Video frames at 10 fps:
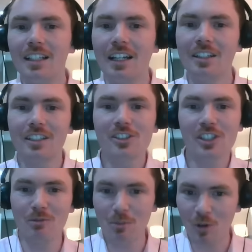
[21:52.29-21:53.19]
And
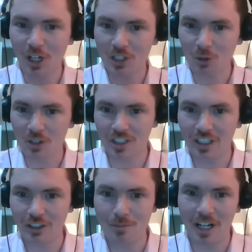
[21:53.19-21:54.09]
see, when I talked
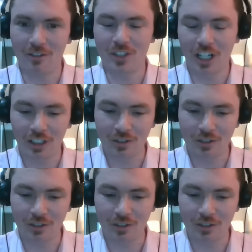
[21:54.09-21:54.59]
earlier about the kind